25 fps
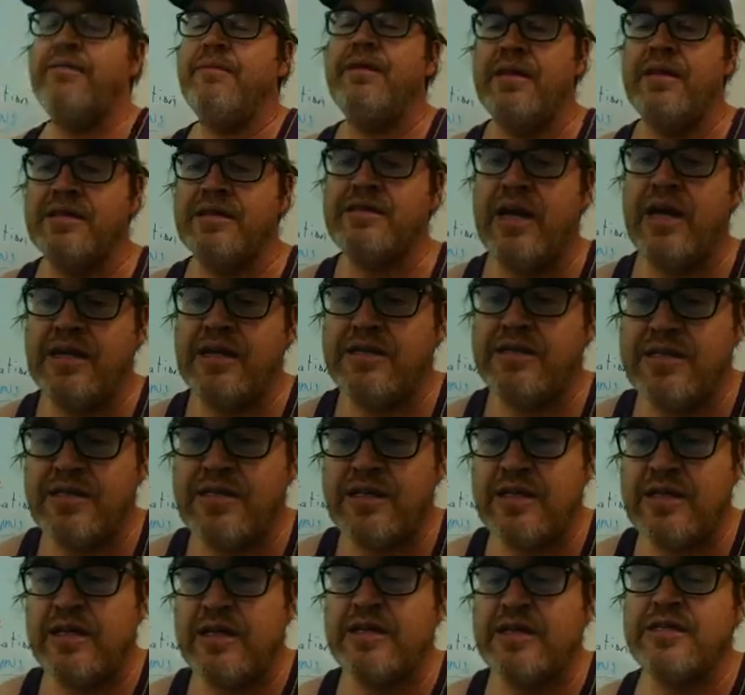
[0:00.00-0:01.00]
in this case,
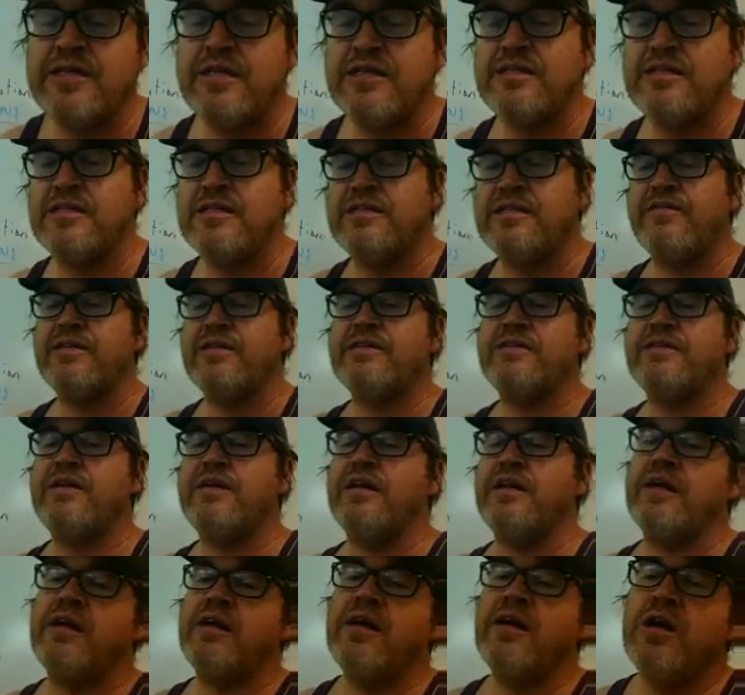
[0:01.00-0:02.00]
the citizens of the
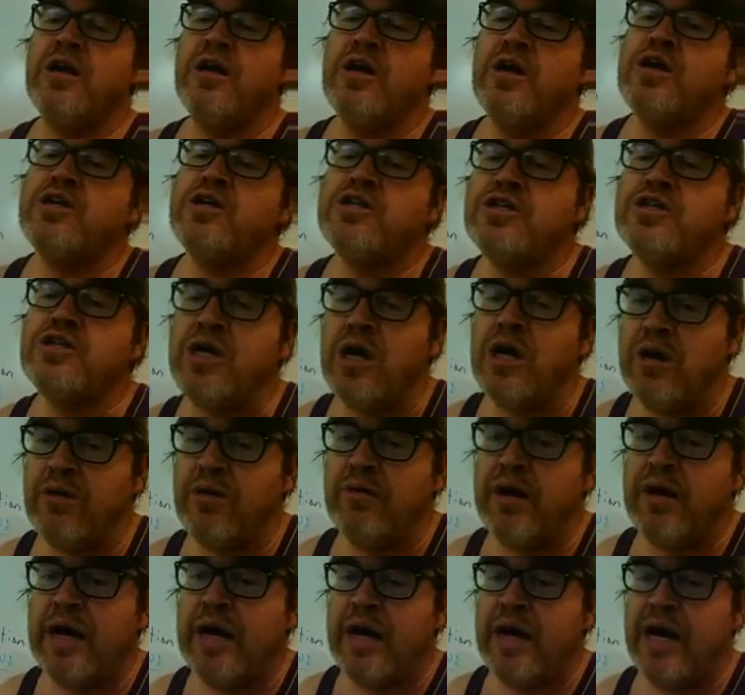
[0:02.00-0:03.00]
city.
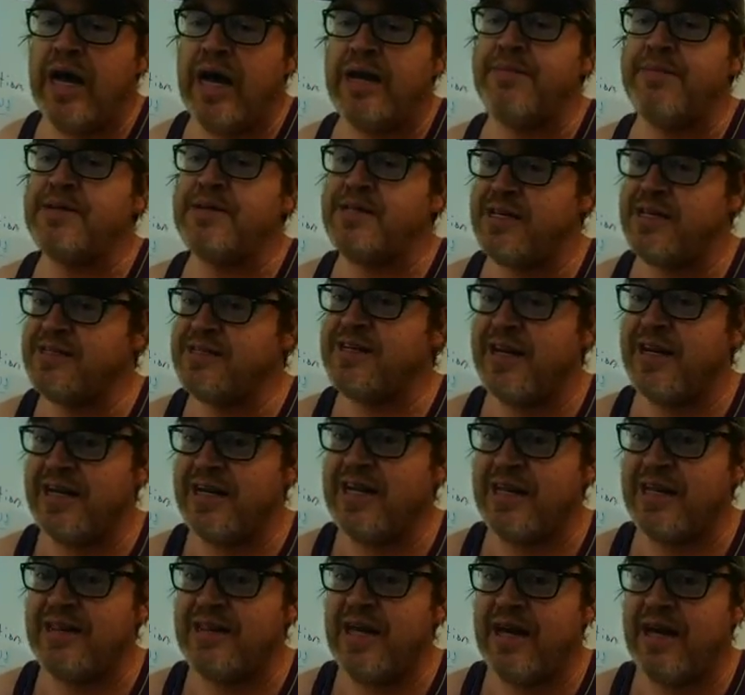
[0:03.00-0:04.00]
So Oedipus has got to
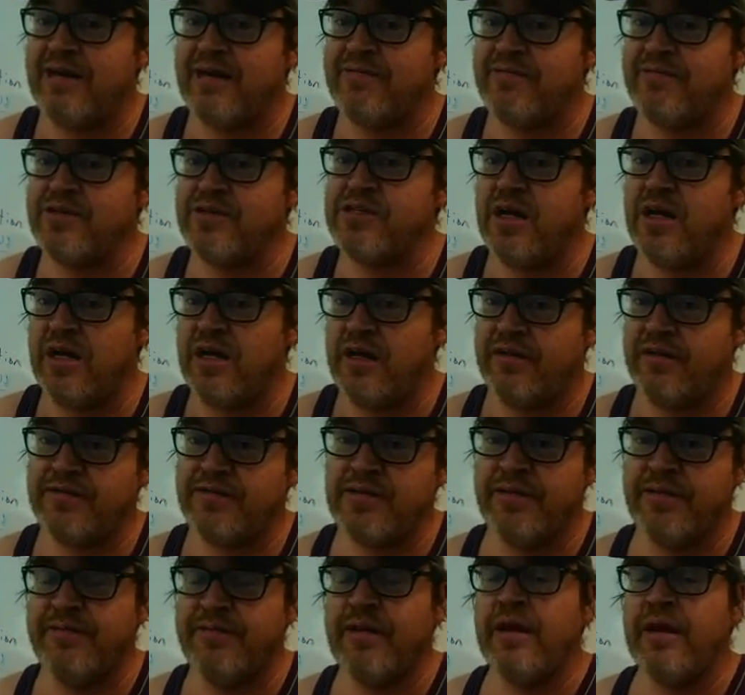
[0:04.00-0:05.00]
get that
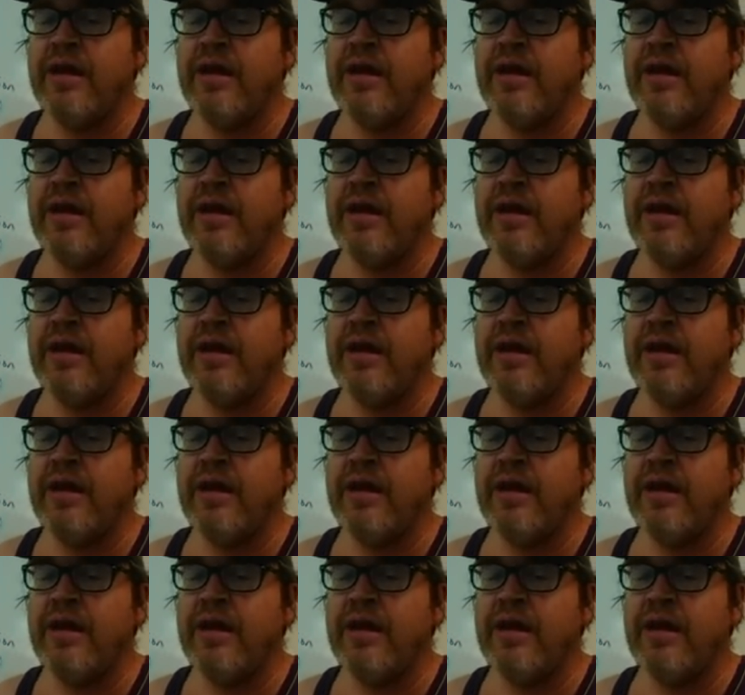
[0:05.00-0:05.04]
resolved.